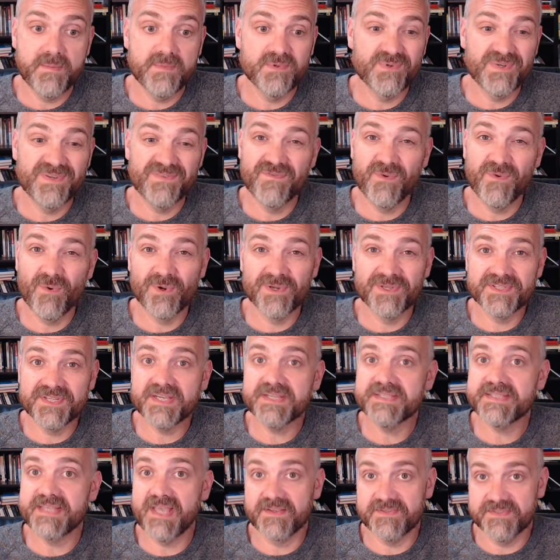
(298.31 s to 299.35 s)
between four and
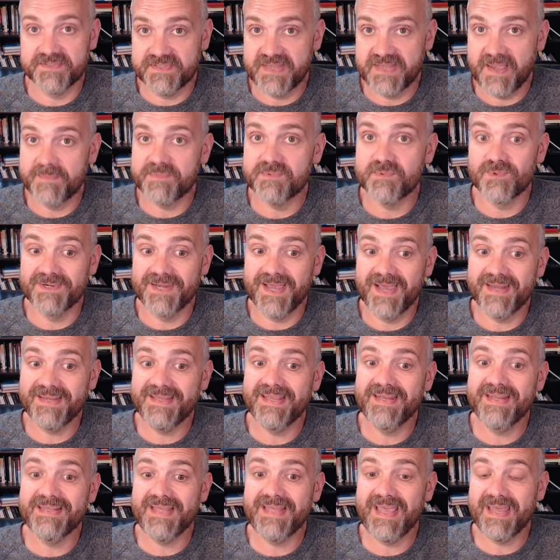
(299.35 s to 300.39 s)
6,000 steps. We're not
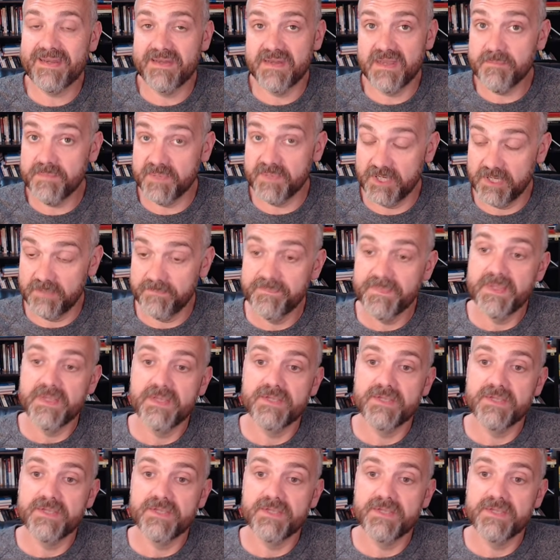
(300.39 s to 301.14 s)
hitting that number.